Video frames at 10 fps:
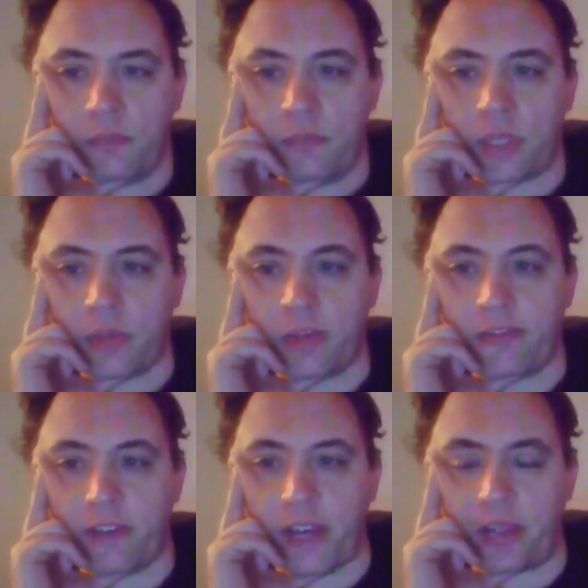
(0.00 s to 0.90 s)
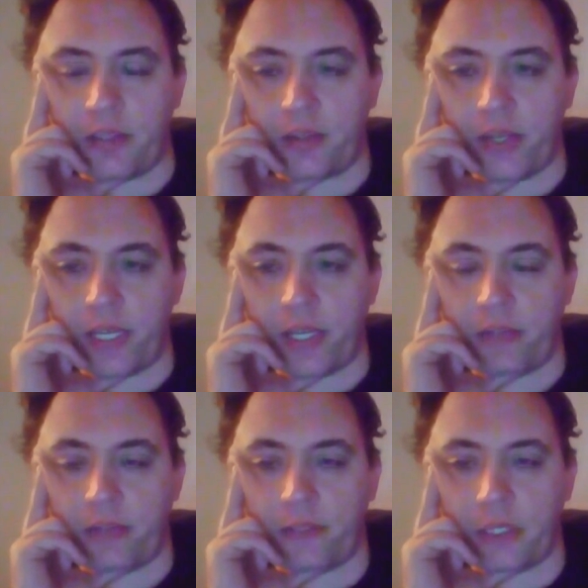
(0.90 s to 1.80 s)
How many files do I
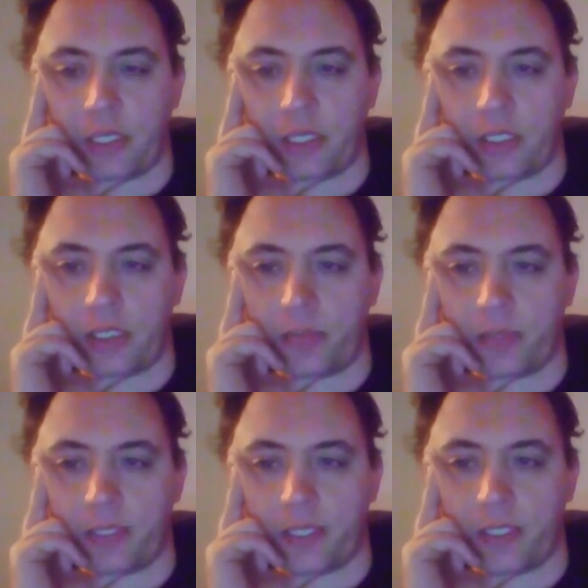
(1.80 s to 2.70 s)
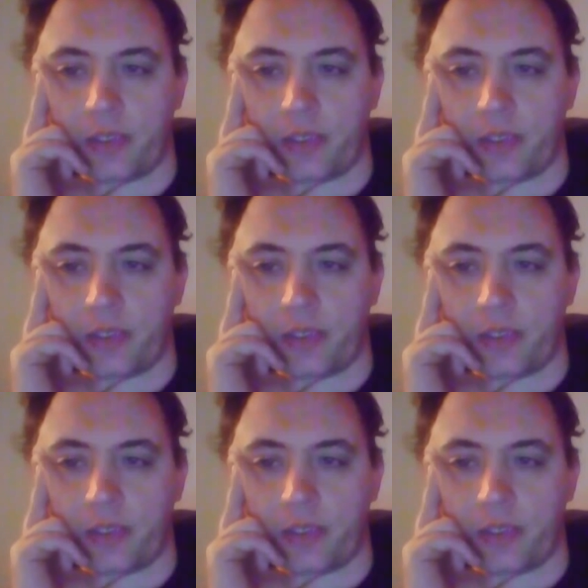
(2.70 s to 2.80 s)
have? Let me see.